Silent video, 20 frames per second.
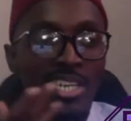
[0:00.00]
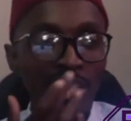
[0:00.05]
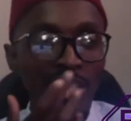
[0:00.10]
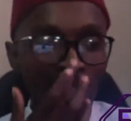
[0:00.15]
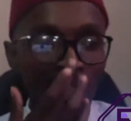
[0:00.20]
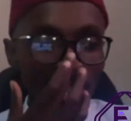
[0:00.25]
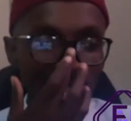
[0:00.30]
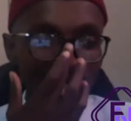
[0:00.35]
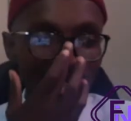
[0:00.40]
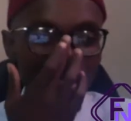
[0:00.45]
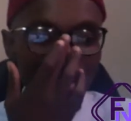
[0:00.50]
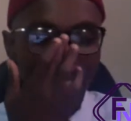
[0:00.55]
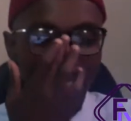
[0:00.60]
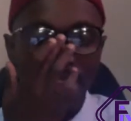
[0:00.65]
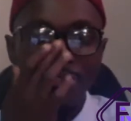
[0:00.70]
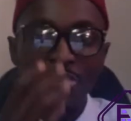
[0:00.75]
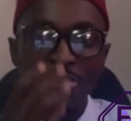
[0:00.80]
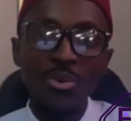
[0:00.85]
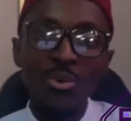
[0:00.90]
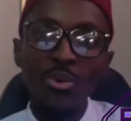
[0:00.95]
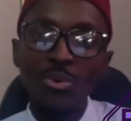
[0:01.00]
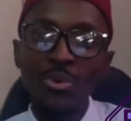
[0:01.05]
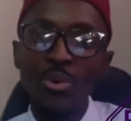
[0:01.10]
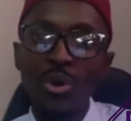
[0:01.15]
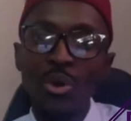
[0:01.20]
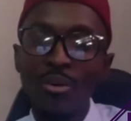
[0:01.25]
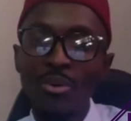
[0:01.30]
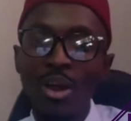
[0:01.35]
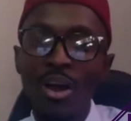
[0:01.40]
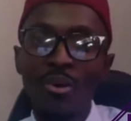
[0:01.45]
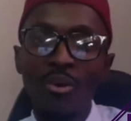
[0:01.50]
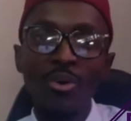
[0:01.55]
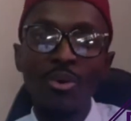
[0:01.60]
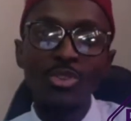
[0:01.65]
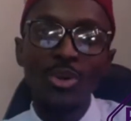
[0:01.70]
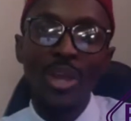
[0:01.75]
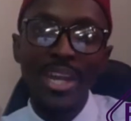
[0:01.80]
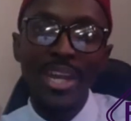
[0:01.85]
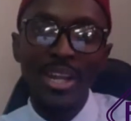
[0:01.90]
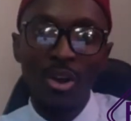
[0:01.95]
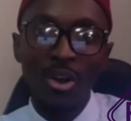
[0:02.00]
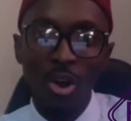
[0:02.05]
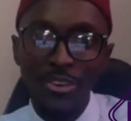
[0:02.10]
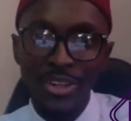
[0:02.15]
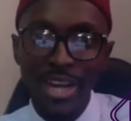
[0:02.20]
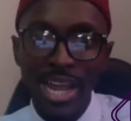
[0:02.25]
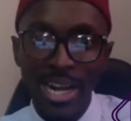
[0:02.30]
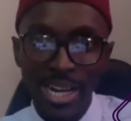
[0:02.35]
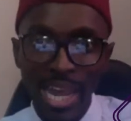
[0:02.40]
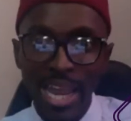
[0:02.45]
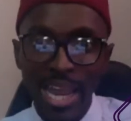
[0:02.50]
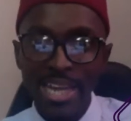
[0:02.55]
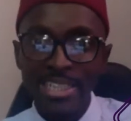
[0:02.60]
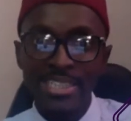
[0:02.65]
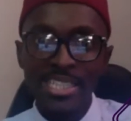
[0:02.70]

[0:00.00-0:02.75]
even if you are going to get a contract like I